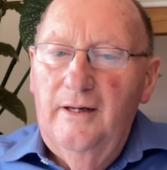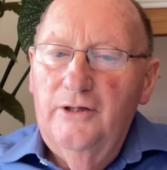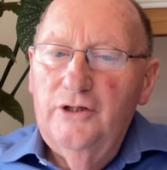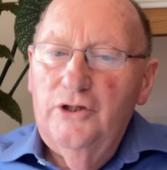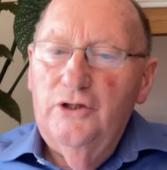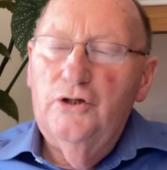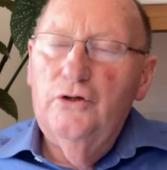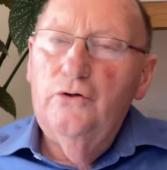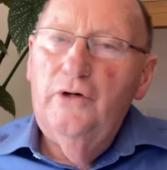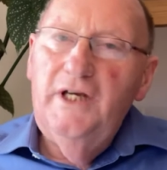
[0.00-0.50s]

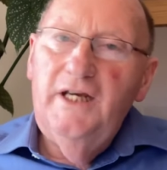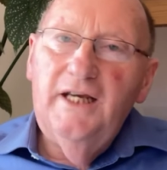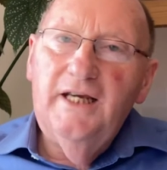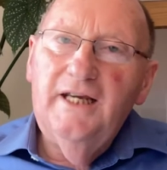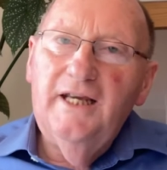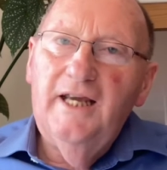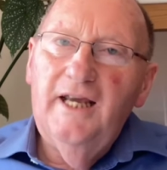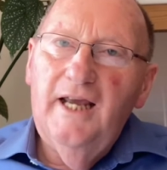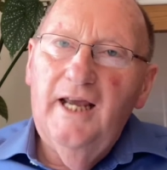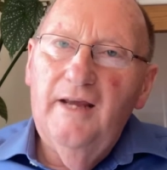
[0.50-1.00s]
So he
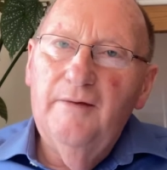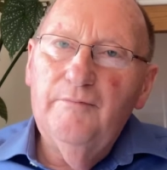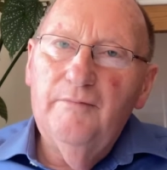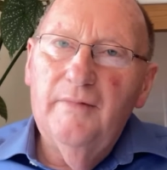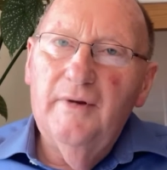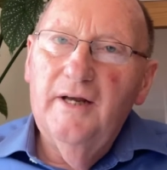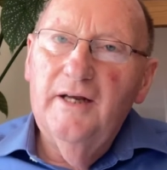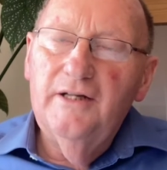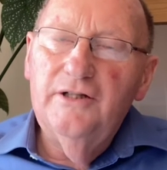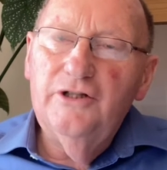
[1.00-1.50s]

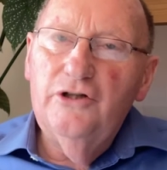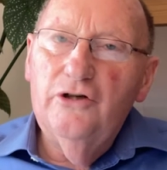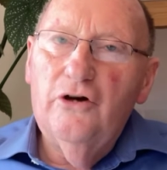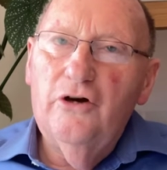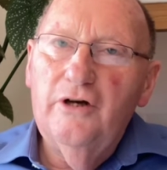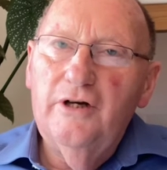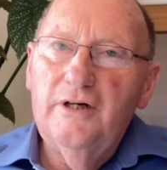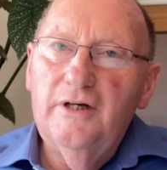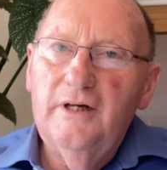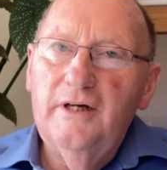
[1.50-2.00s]
came,
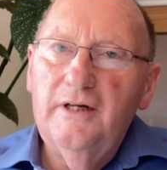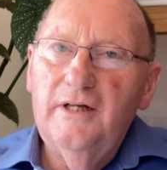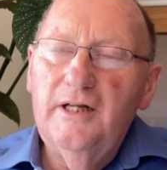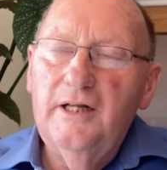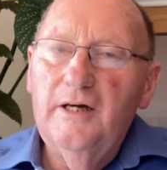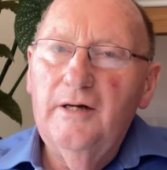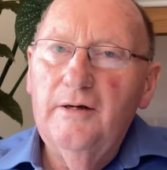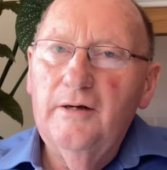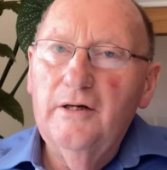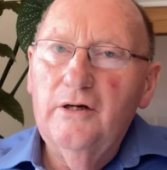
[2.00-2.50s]
John,
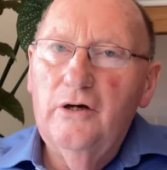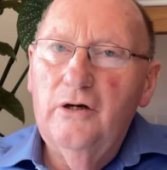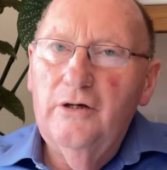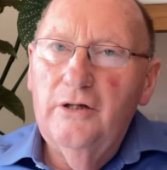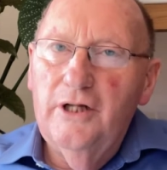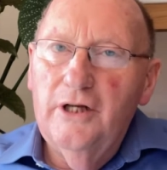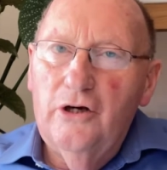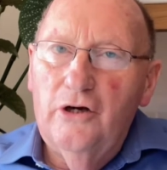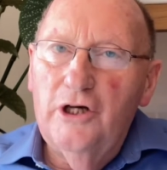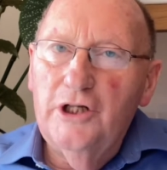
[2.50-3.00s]

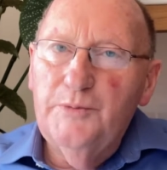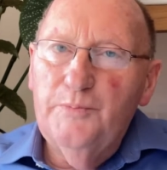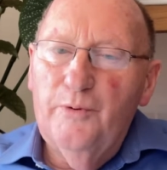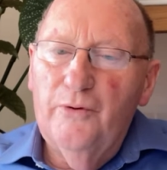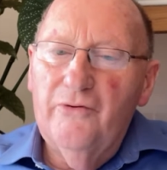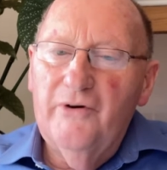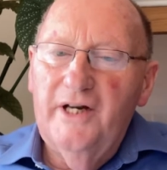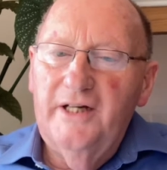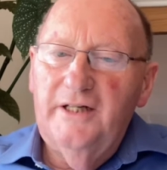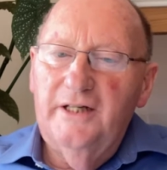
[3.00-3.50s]
the gospel
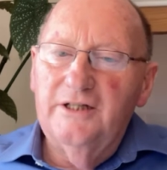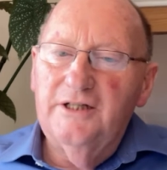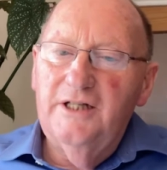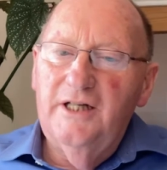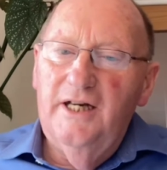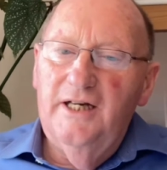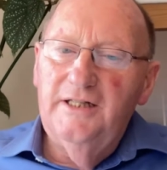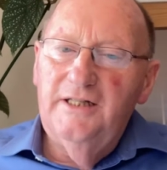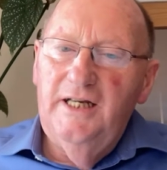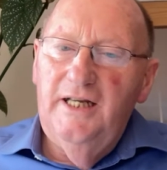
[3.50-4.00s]
writer
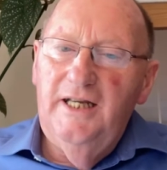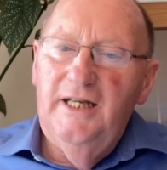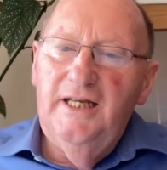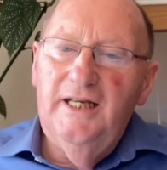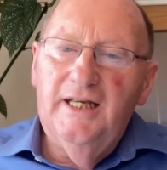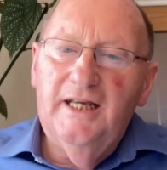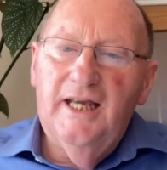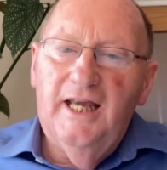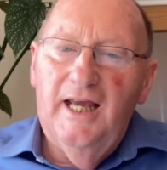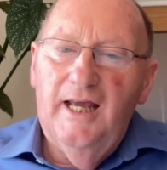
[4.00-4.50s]
says, he
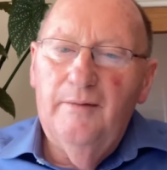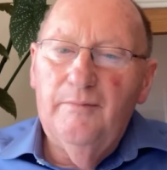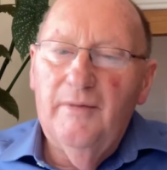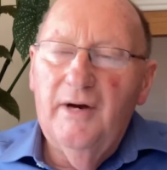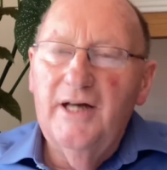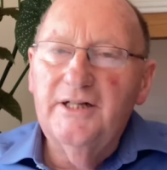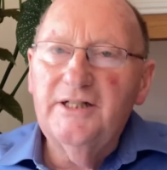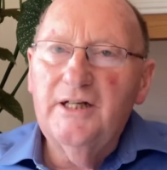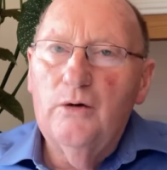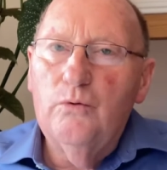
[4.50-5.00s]
came
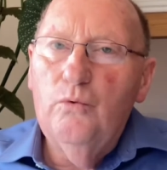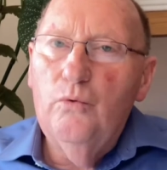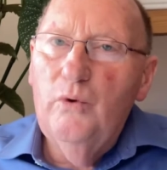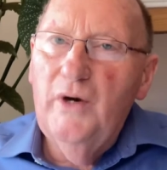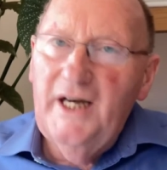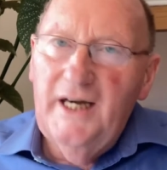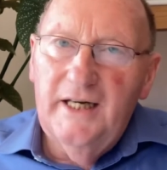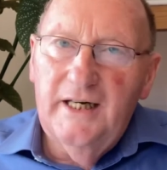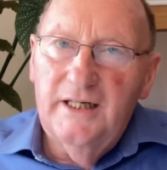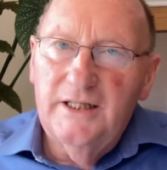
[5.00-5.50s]
as a
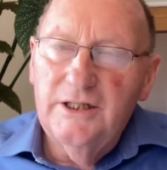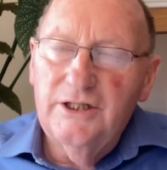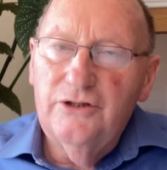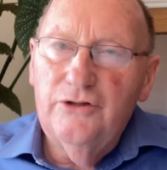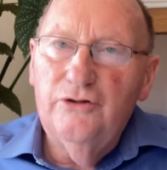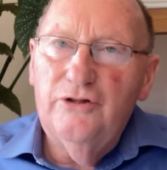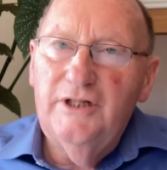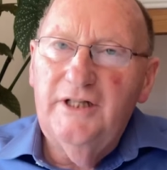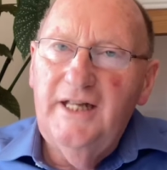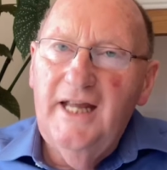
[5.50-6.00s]
witness to
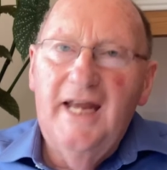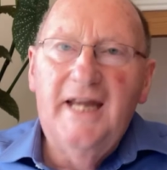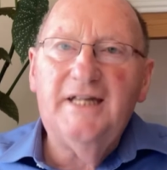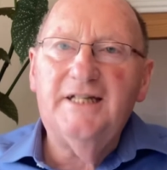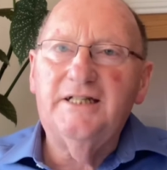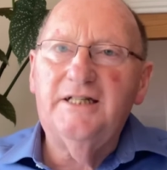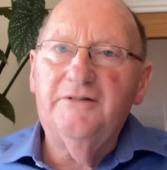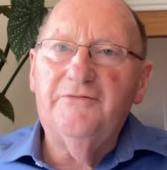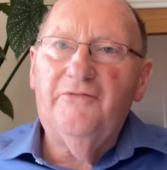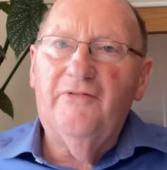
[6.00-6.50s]

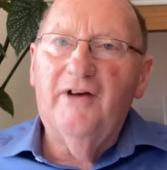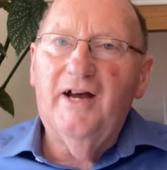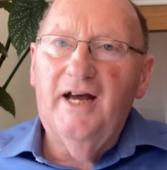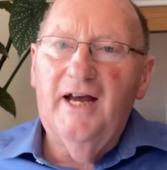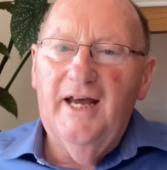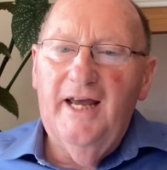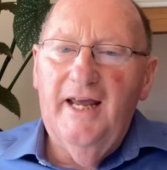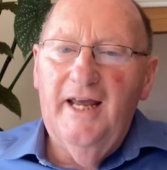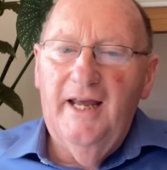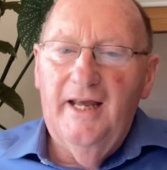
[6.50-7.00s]

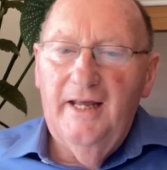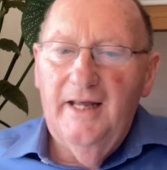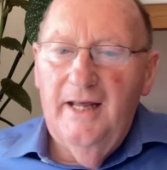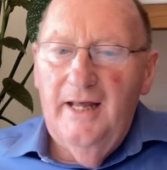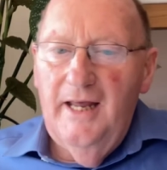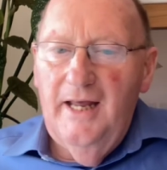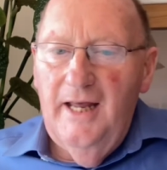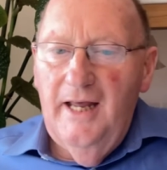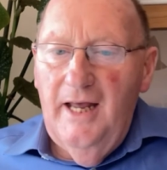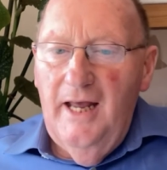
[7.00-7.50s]
testify
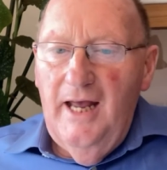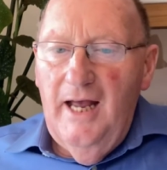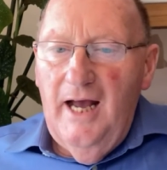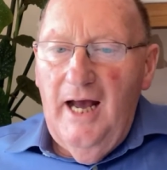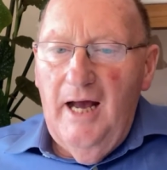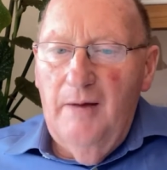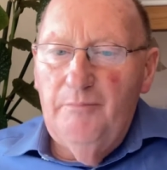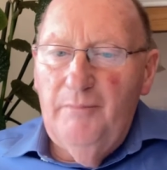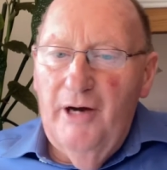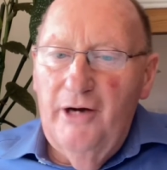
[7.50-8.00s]

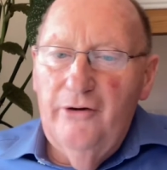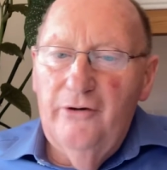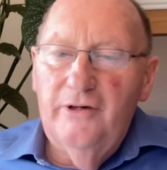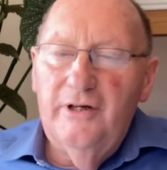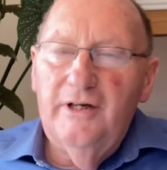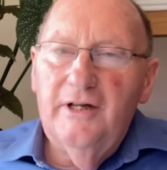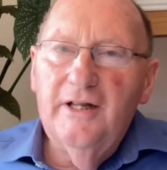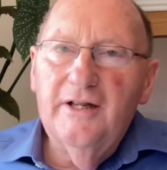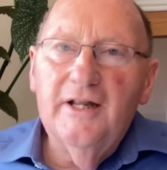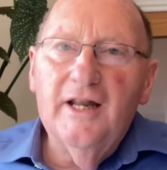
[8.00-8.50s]

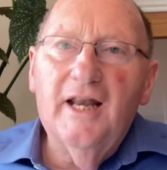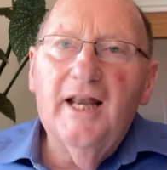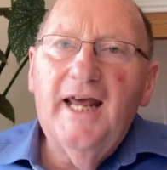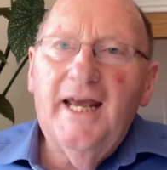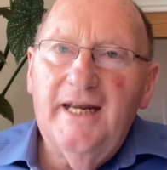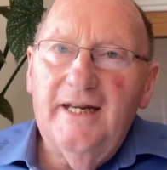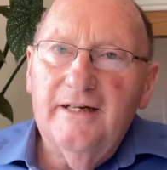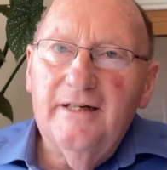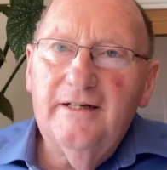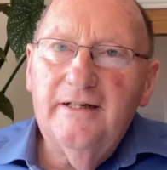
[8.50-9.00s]
about the
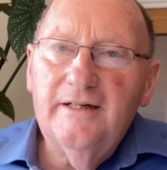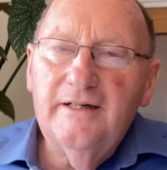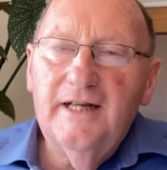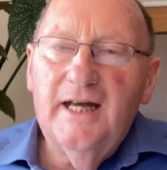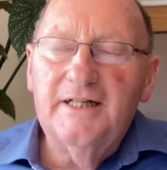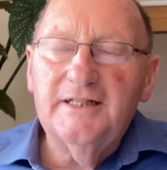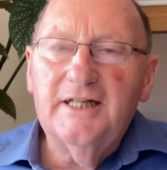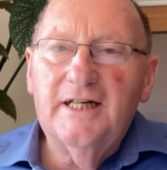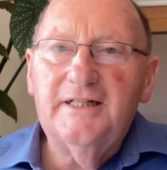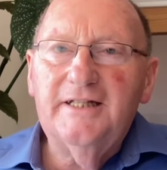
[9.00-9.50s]
light.
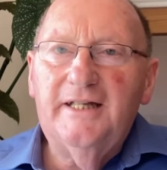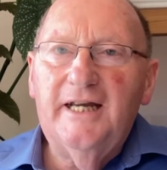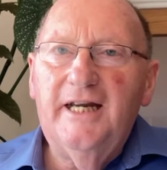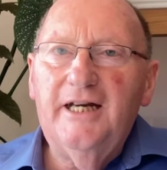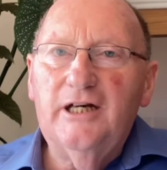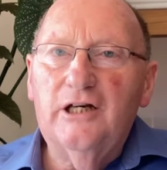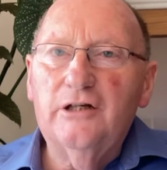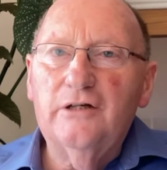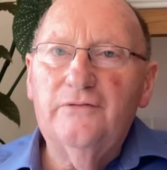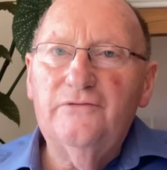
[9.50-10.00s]
That's a
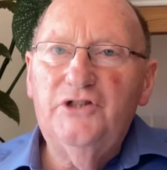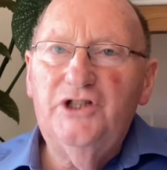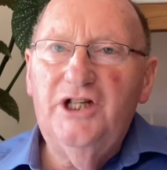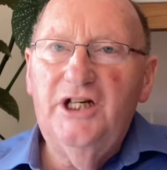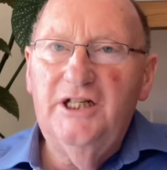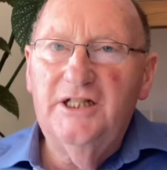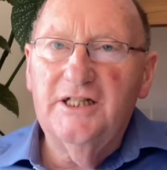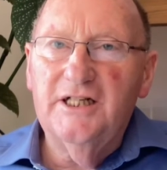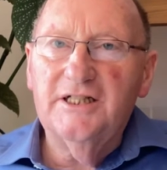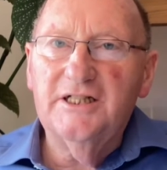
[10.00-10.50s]
title of
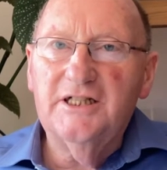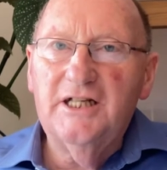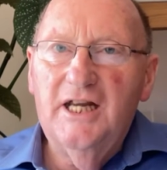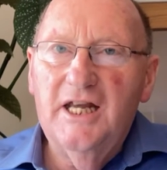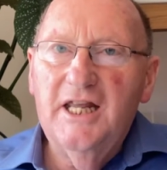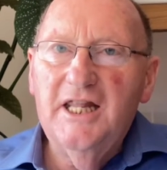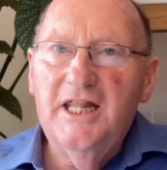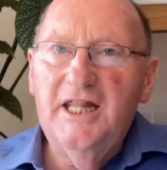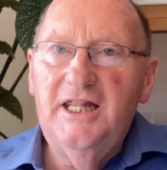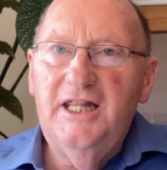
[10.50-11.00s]
Jesus,
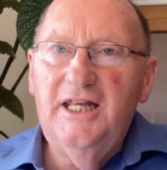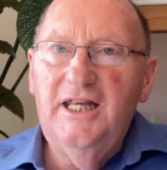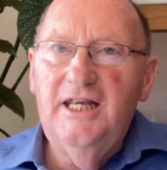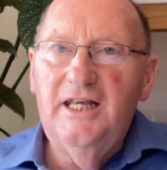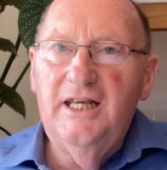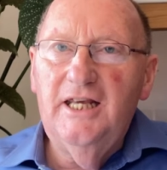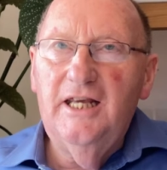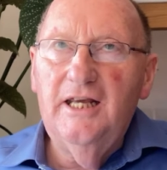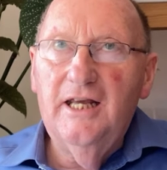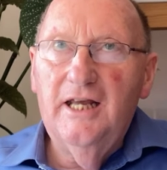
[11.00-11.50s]

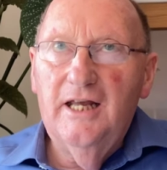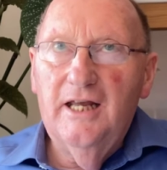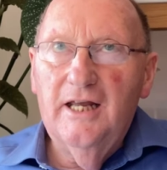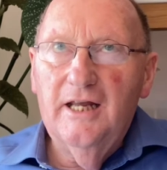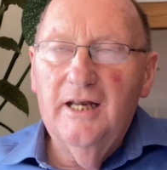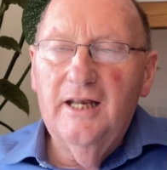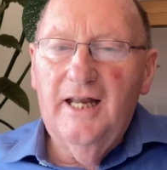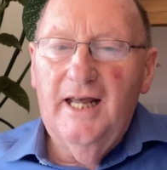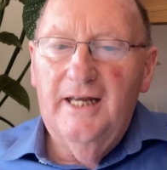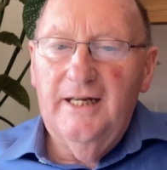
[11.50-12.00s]
the
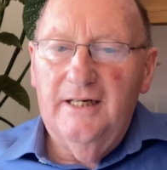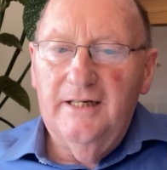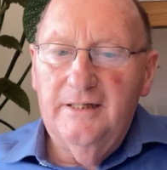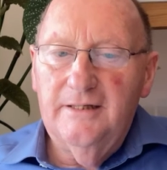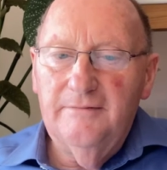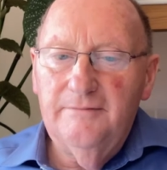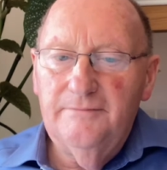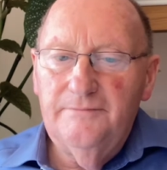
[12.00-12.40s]
light.